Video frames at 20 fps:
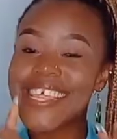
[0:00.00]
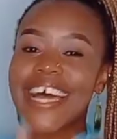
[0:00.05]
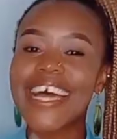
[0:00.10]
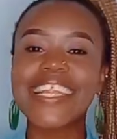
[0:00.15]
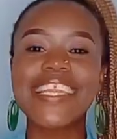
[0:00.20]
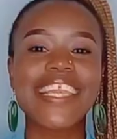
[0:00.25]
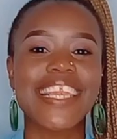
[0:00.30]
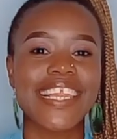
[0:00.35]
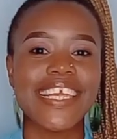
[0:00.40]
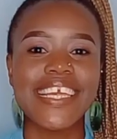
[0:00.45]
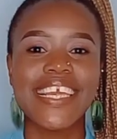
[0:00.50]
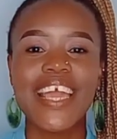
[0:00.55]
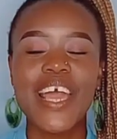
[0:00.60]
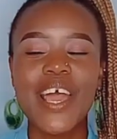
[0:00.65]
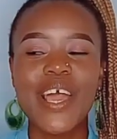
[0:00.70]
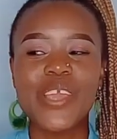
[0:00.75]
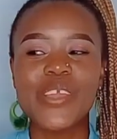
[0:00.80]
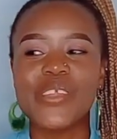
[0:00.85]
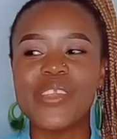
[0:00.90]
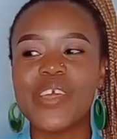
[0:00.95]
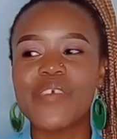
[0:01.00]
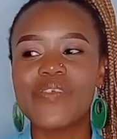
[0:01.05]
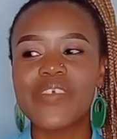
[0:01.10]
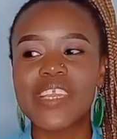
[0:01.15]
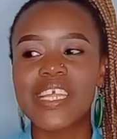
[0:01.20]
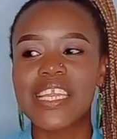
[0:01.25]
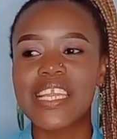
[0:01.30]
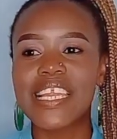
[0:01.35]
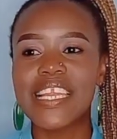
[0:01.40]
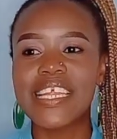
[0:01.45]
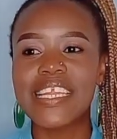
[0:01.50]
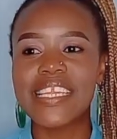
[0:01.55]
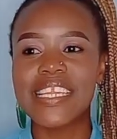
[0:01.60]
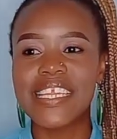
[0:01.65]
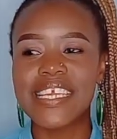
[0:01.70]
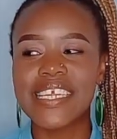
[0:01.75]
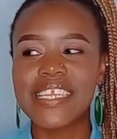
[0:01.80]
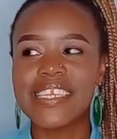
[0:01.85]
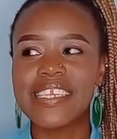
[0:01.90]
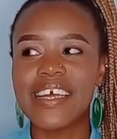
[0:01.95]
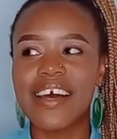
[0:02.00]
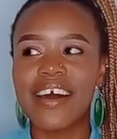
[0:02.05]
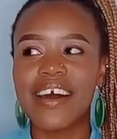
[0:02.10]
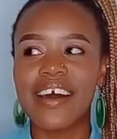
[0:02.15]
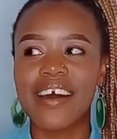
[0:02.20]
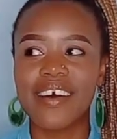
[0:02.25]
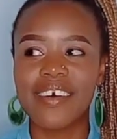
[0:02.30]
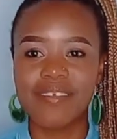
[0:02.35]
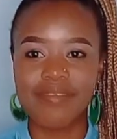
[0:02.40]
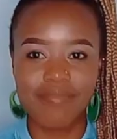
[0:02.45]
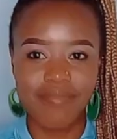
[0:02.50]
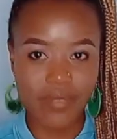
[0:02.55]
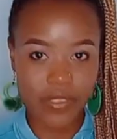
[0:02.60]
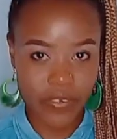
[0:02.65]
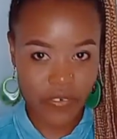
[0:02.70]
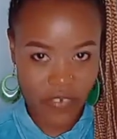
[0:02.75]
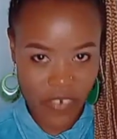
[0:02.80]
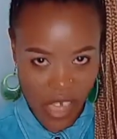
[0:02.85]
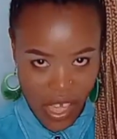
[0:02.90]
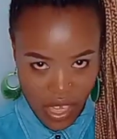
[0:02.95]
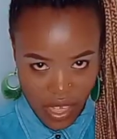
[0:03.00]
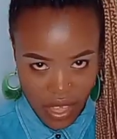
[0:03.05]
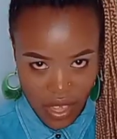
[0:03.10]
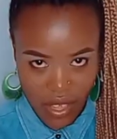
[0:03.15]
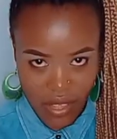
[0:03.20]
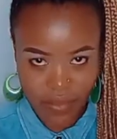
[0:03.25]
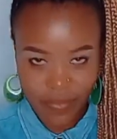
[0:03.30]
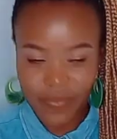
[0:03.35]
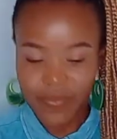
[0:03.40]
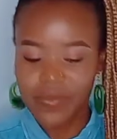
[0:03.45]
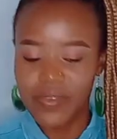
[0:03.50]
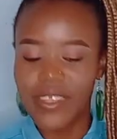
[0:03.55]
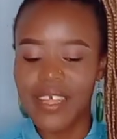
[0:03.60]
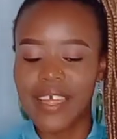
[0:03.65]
Thirdly, you definitely need the fire.